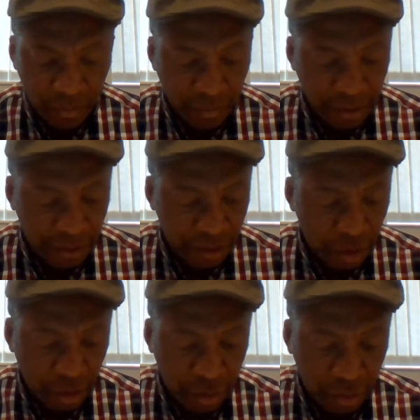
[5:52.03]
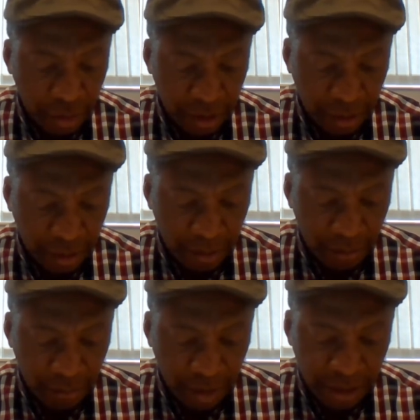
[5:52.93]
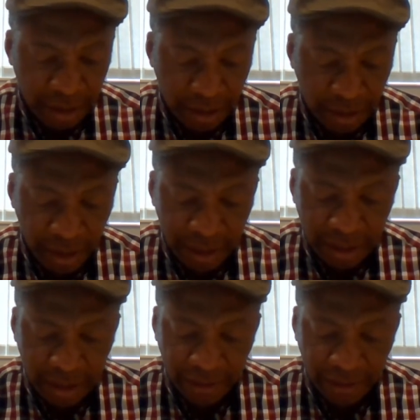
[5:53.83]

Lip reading: There is also the Business Credit